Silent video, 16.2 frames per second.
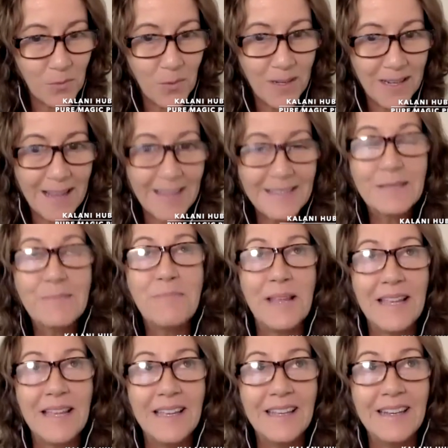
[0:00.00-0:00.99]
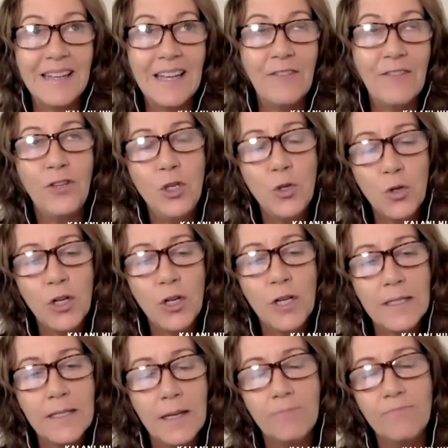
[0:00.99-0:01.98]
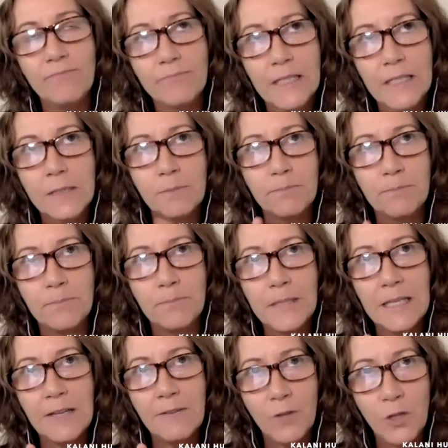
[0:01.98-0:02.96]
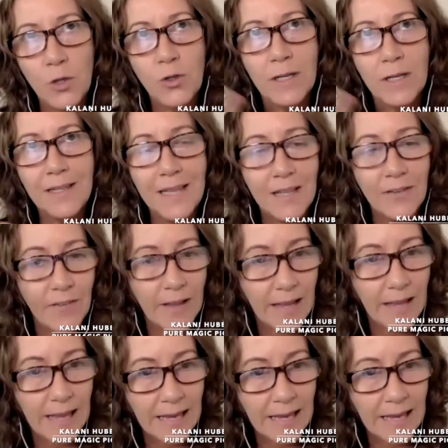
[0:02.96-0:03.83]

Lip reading: what has been, if you could give